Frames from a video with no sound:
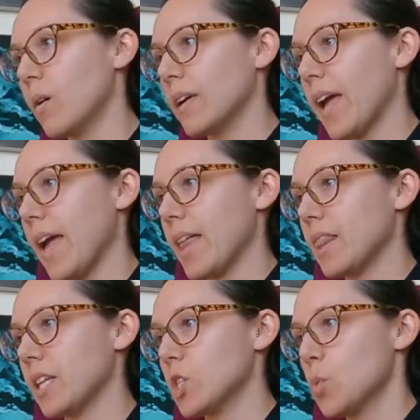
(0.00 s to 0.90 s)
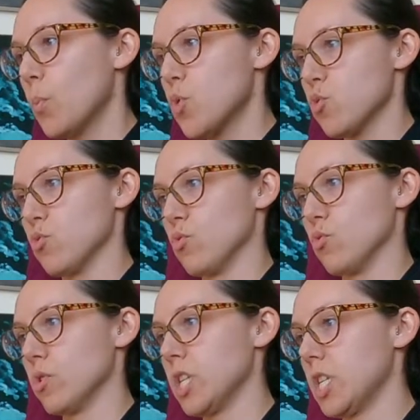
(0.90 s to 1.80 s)
Okay, let's
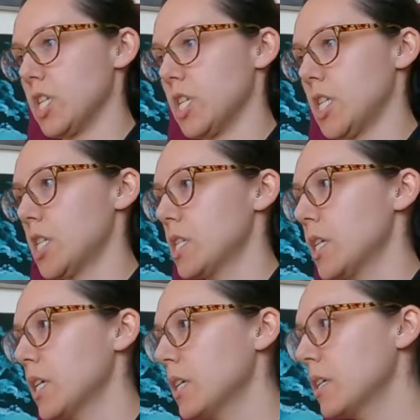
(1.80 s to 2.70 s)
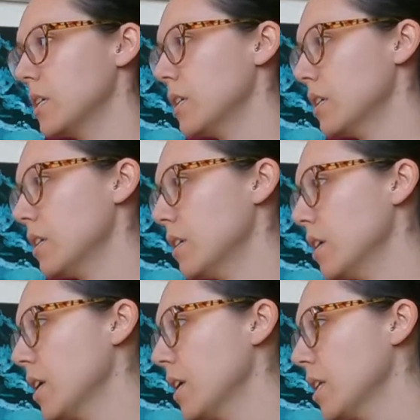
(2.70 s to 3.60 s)
print.
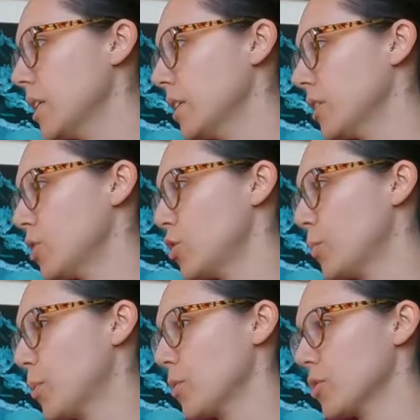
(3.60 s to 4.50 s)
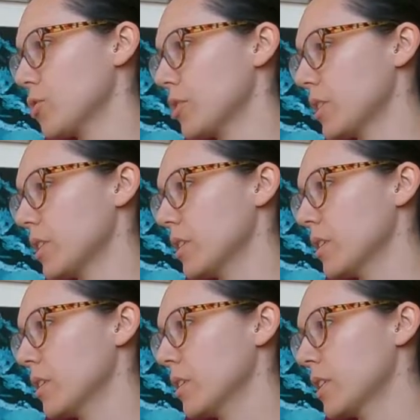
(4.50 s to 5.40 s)
Let's do portrait,
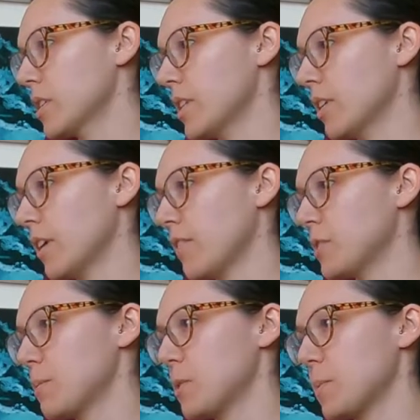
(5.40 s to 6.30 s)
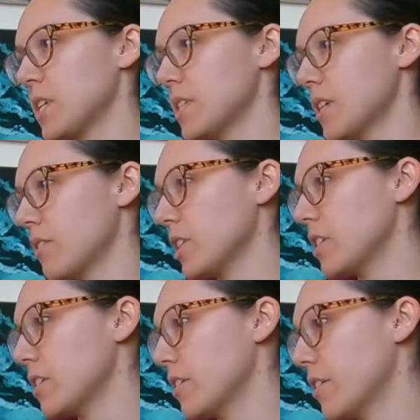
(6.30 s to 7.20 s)
because then I'll have some space down
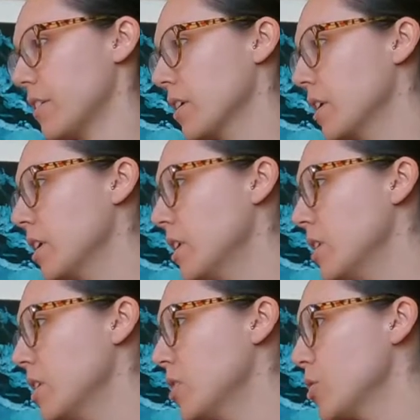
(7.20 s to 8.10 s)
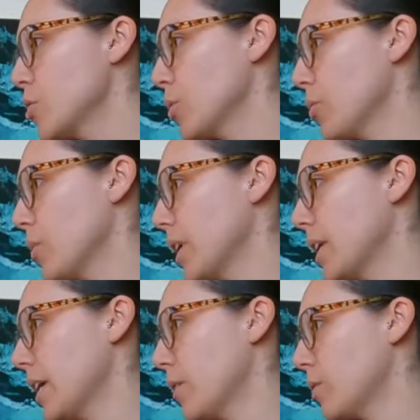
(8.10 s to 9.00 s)
here to
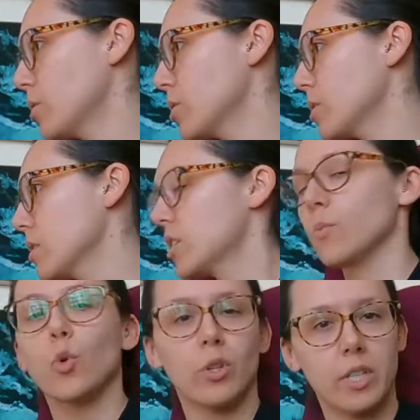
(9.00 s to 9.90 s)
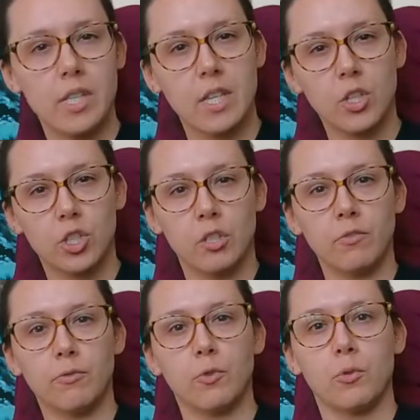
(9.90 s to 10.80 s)
write out some
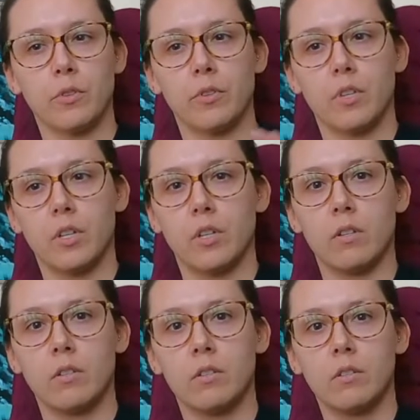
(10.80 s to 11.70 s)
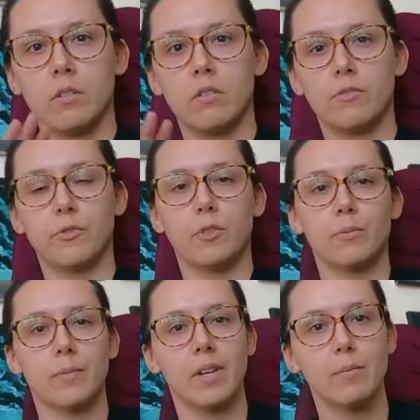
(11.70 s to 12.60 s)
organization for oh
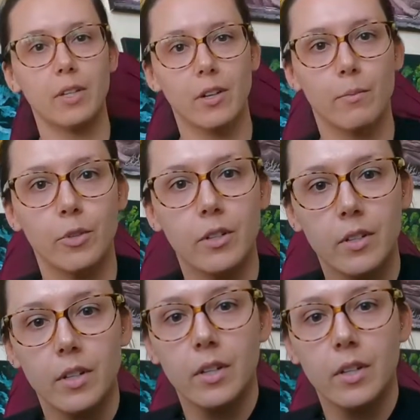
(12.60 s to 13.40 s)
man, my camera.